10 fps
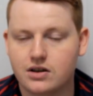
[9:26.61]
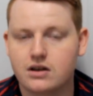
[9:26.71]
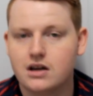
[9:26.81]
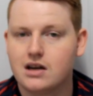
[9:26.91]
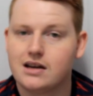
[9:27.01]

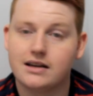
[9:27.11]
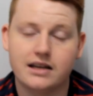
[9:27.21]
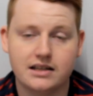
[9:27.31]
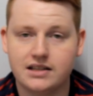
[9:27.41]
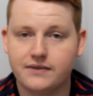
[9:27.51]
So
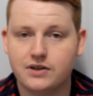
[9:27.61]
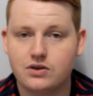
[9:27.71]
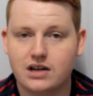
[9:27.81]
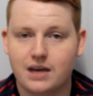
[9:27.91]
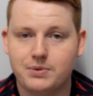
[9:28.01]
it definitely
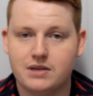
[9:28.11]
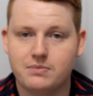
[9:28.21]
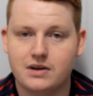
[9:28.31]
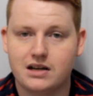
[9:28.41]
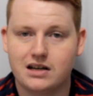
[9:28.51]
could
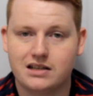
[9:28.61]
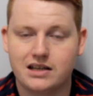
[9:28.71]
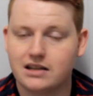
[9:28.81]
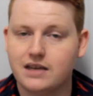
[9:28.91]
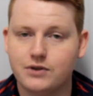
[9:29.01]
happen, but uh,
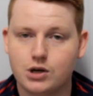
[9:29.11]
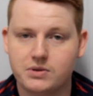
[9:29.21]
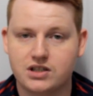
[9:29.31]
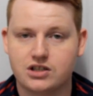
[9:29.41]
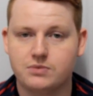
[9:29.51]
yeah, leave in the
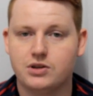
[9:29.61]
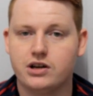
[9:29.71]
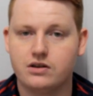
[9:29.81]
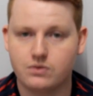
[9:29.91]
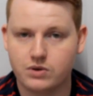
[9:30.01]
comment section
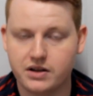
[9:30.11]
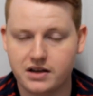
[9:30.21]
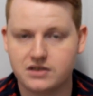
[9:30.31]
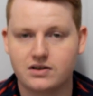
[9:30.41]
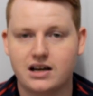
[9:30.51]
below what do you
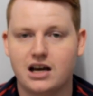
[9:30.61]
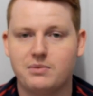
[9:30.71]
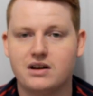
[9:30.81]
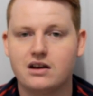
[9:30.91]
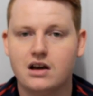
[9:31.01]
think is going to
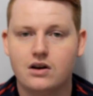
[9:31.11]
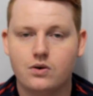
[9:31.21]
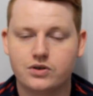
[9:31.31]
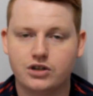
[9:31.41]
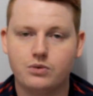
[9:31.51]
happen.
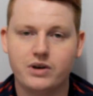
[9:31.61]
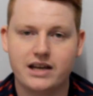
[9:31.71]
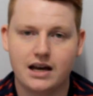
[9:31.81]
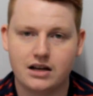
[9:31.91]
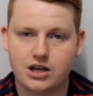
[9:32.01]
Also, while
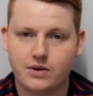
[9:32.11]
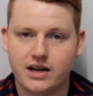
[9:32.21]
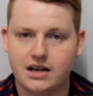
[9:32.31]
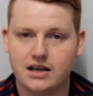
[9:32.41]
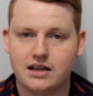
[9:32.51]
you're at it, go
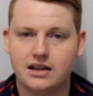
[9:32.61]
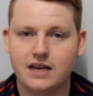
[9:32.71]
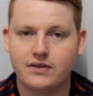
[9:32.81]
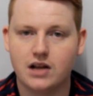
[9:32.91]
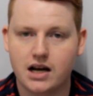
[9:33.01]
ahead and
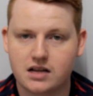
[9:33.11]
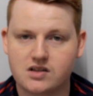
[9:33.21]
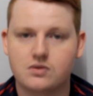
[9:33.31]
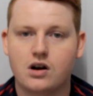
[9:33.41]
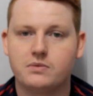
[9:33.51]
leave a like and
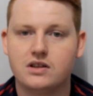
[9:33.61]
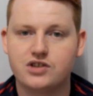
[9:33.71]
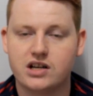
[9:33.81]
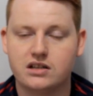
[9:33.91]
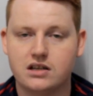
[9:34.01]
subscribe to the
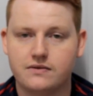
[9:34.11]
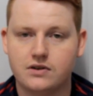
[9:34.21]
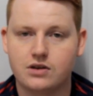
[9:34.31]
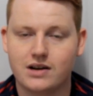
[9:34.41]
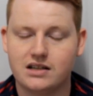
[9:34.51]
channel if
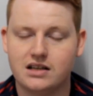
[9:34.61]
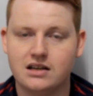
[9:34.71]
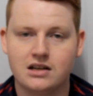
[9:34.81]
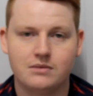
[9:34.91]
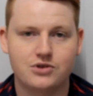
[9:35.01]
you're new around
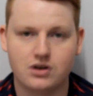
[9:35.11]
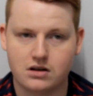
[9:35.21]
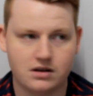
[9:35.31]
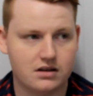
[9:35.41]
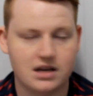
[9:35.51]
here. I'm
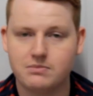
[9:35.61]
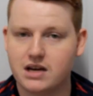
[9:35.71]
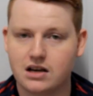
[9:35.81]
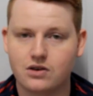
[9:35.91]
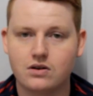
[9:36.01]
trying to keep
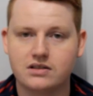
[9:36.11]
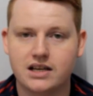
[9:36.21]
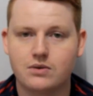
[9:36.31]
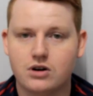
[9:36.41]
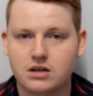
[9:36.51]
making
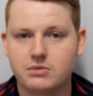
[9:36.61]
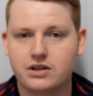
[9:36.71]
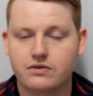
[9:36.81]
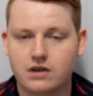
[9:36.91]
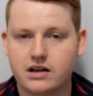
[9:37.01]
content while I'm
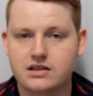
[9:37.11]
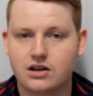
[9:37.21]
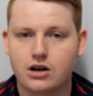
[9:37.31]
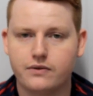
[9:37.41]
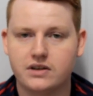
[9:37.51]
on the road,
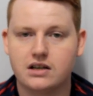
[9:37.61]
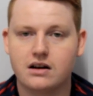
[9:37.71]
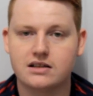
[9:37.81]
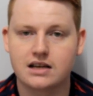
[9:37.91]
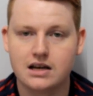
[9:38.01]
so hopefully you
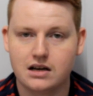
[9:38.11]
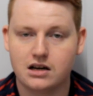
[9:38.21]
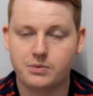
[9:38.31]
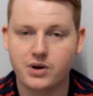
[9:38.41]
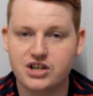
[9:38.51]
guys
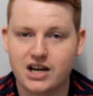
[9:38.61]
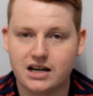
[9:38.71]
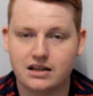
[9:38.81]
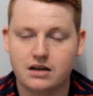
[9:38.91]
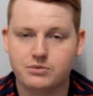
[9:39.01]
are
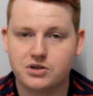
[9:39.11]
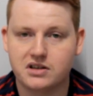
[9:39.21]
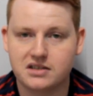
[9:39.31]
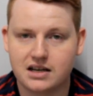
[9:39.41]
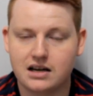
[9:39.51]
appreciating that. I'm
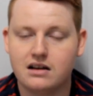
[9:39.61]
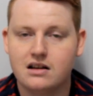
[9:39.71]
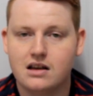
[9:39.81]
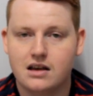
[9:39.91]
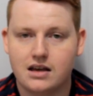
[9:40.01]
sure you
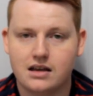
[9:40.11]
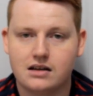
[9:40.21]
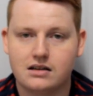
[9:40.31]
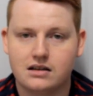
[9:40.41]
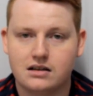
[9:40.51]
are.
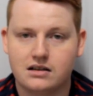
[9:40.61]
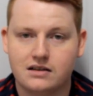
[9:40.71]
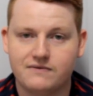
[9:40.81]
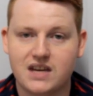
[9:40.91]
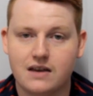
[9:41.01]
And uh,
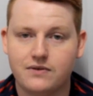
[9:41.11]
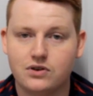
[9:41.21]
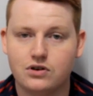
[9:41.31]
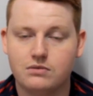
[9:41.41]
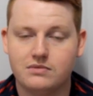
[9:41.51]
yeah, if
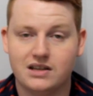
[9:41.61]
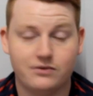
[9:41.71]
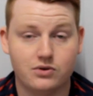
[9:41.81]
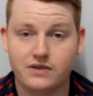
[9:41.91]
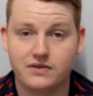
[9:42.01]
you do,
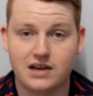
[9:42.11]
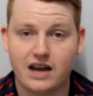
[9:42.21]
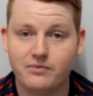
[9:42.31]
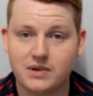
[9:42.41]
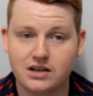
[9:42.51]
it, or if you
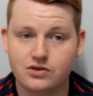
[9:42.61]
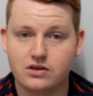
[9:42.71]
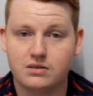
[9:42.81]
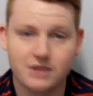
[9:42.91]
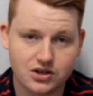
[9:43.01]
have been
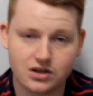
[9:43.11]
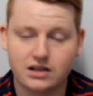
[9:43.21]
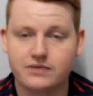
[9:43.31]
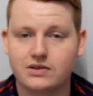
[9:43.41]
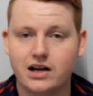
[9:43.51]
enjoying it, make sure
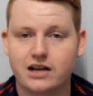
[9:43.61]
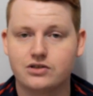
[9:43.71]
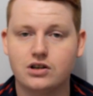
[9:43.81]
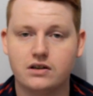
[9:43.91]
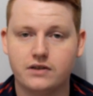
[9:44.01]
you leave a
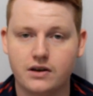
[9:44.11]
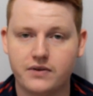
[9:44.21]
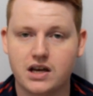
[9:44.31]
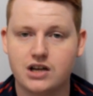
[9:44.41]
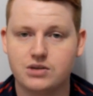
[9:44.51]
like. Turn on the
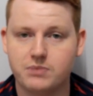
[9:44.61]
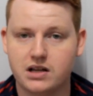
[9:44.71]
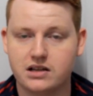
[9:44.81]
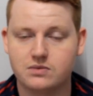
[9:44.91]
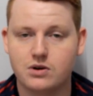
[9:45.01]
notification
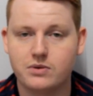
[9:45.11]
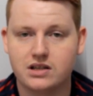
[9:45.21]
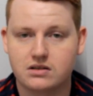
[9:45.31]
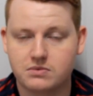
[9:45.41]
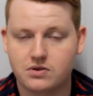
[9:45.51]
bell as well
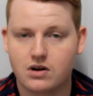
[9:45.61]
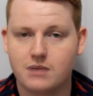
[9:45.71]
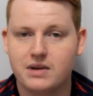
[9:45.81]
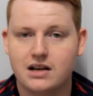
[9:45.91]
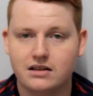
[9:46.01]
when you
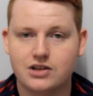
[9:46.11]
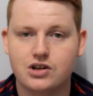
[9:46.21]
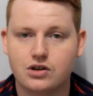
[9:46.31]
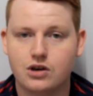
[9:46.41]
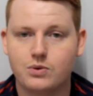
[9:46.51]
subscribe.
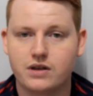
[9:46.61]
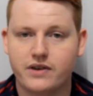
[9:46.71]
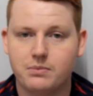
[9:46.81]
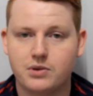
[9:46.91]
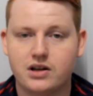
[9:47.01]
Let you know when
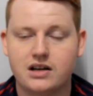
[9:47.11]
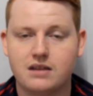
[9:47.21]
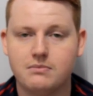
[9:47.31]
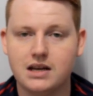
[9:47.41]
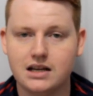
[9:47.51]
I've
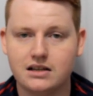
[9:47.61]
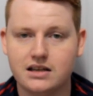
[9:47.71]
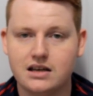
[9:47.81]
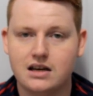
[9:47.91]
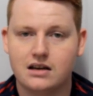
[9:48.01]
uploaded
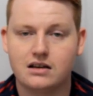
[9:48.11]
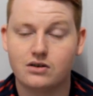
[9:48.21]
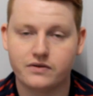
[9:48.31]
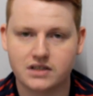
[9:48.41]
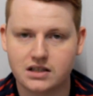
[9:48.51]
immediately. Uh,
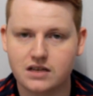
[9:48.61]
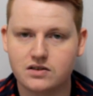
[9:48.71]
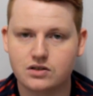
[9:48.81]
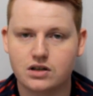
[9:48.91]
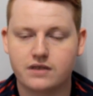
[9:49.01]
obviously,
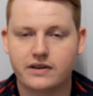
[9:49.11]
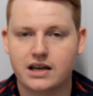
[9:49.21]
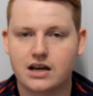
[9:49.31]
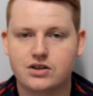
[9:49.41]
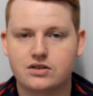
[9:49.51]
gives you a
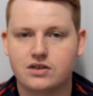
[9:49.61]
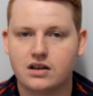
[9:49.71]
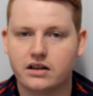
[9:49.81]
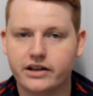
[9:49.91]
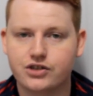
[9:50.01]
notification, so
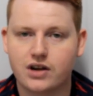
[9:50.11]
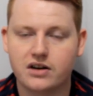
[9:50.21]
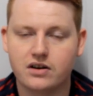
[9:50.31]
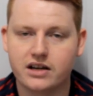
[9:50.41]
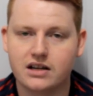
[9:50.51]
you click
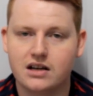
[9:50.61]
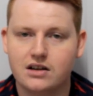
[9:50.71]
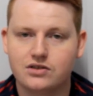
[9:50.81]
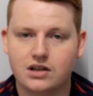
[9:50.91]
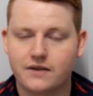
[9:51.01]
straight on it.
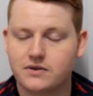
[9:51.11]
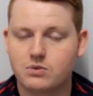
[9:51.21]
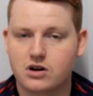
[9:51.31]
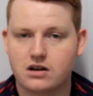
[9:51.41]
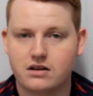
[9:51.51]
Don't have
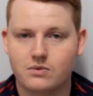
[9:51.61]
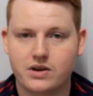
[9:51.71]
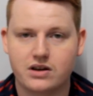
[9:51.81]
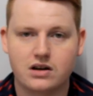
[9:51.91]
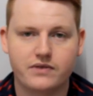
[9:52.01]
to worry
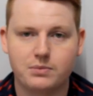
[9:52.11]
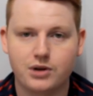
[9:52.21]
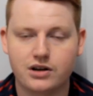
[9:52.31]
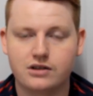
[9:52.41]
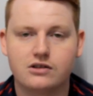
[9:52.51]
whether I've
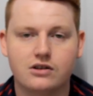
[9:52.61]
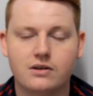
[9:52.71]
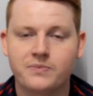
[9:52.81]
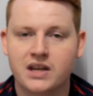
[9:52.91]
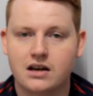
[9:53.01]
uploaded or
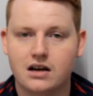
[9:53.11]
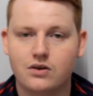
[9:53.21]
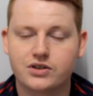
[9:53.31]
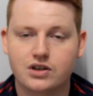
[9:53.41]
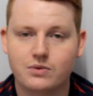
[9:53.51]
not.
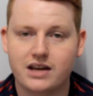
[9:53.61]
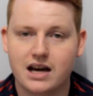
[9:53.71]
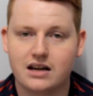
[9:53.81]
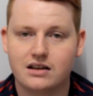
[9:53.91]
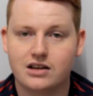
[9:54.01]
Uh, also, while
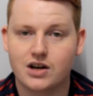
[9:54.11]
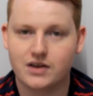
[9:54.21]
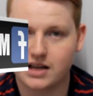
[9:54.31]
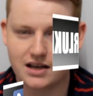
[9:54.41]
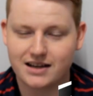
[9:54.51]
you're at it,
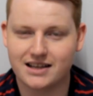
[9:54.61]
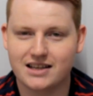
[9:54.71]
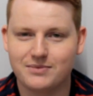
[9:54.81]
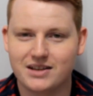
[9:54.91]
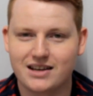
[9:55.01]
go ahead
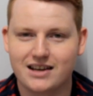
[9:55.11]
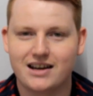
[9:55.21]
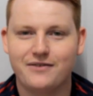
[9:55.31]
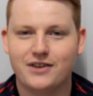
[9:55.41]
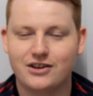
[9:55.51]
and give me
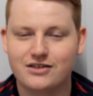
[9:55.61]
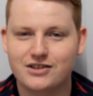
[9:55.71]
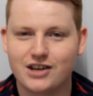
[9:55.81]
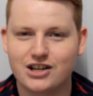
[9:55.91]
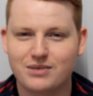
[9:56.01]
a follow
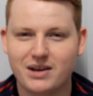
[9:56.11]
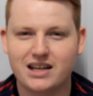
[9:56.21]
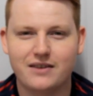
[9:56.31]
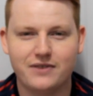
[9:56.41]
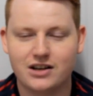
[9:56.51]
on social
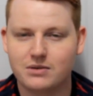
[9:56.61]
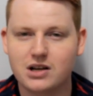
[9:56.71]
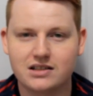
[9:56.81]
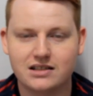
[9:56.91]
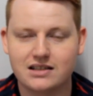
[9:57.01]
media. I feel like I'm
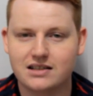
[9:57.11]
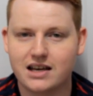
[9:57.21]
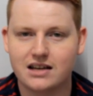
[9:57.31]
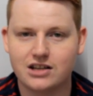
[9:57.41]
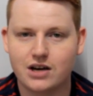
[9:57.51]
constantly
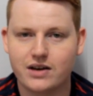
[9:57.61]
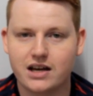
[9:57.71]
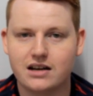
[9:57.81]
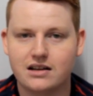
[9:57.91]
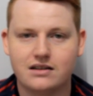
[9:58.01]
saying go
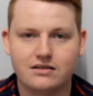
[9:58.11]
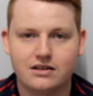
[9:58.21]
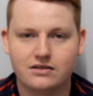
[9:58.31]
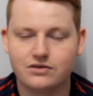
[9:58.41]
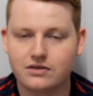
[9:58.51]
ahead and
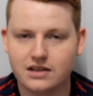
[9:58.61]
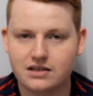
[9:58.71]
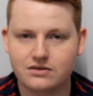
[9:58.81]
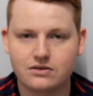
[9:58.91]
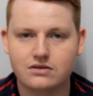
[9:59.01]
do
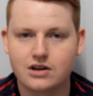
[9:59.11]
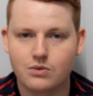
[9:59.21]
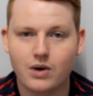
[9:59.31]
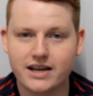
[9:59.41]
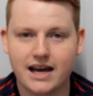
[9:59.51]
this or
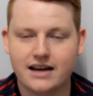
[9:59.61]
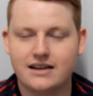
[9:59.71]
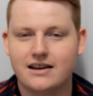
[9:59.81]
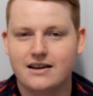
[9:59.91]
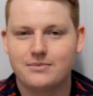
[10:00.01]
while you're at
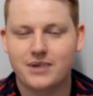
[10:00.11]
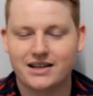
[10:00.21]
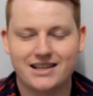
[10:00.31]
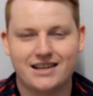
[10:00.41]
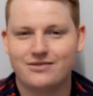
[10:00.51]
it.
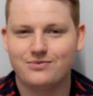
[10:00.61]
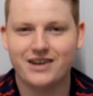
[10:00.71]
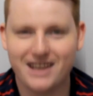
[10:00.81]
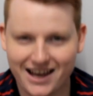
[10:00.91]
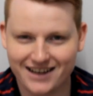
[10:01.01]
But yeah,
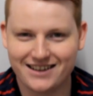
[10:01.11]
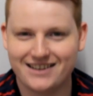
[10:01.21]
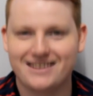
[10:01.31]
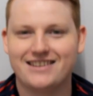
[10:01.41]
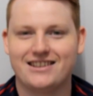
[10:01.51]
while you're at
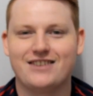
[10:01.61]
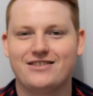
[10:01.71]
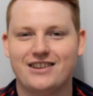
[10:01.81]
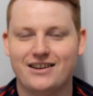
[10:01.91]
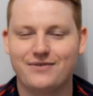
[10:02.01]
it,
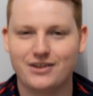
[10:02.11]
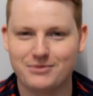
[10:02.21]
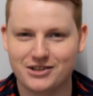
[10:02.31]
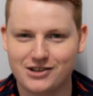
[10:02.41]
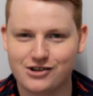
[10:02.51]
go and uh, follow
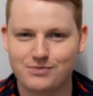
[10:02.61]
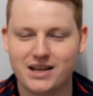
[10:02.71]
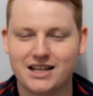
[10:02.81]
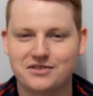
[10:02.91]
me on social media.